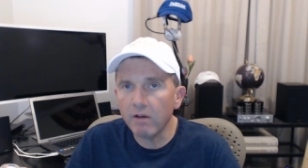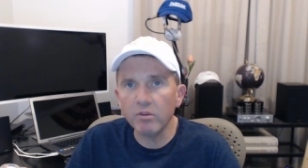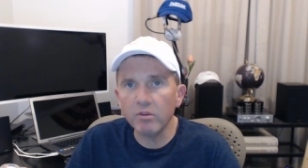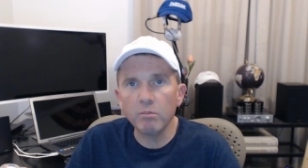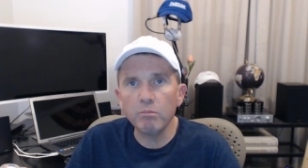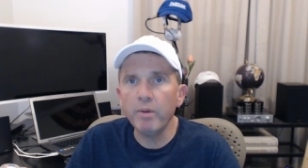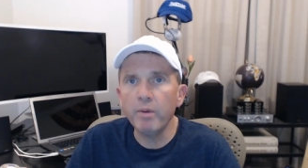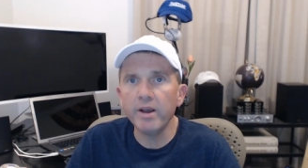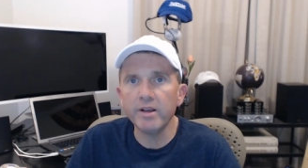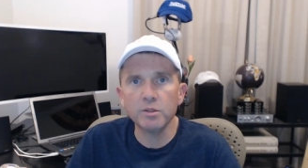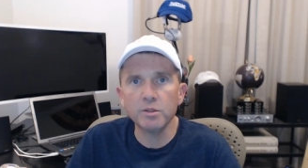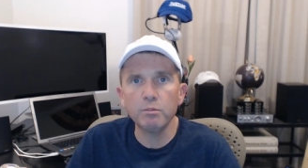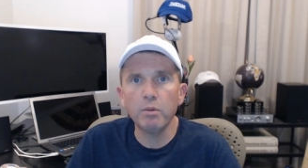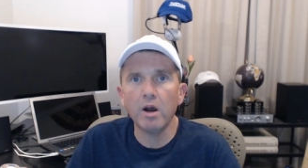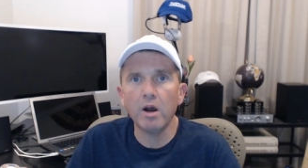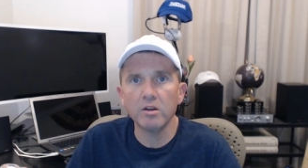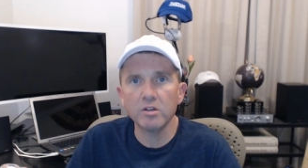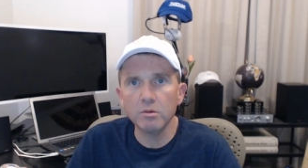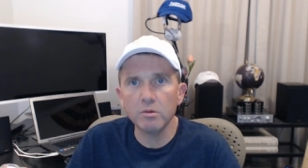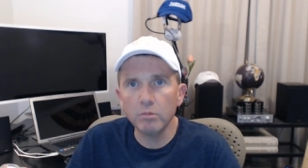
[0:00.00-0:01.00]
best
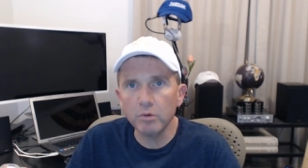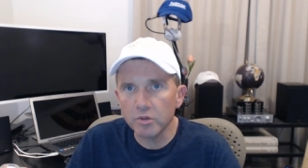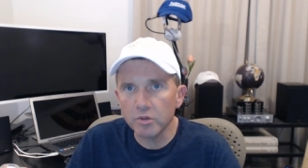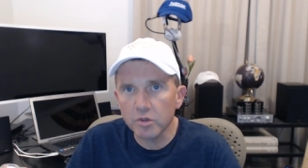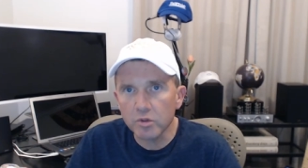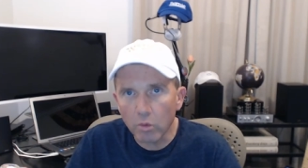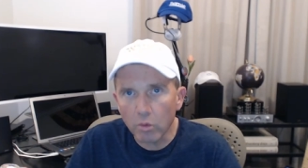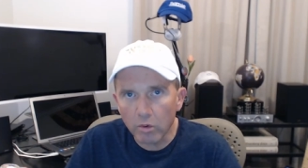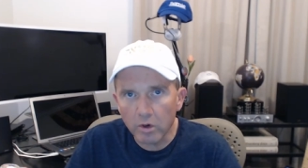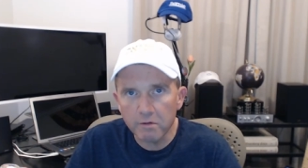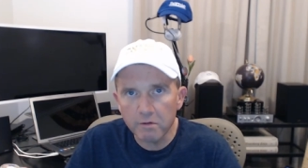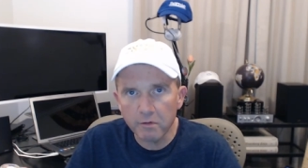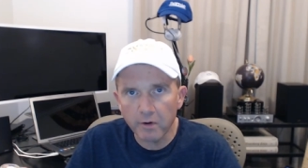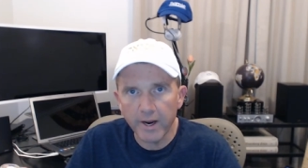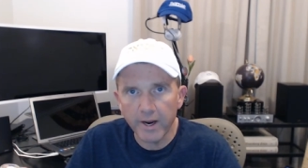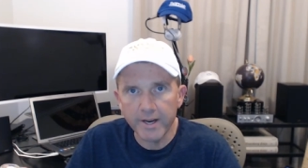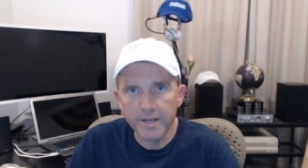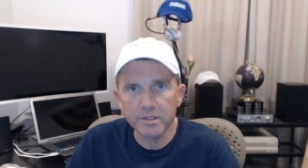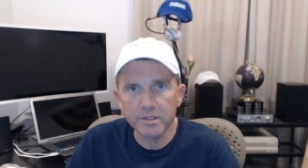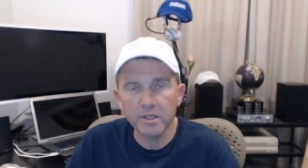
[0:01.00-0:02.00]
possible story for
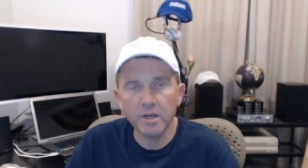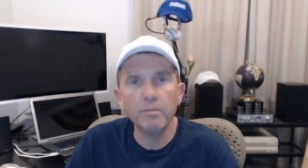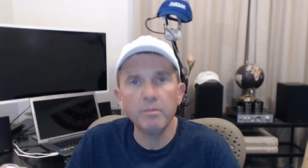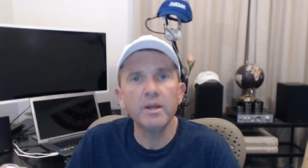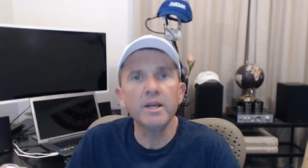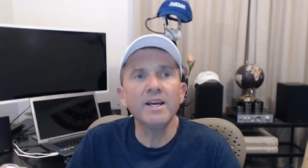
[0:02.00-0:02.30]
ASM.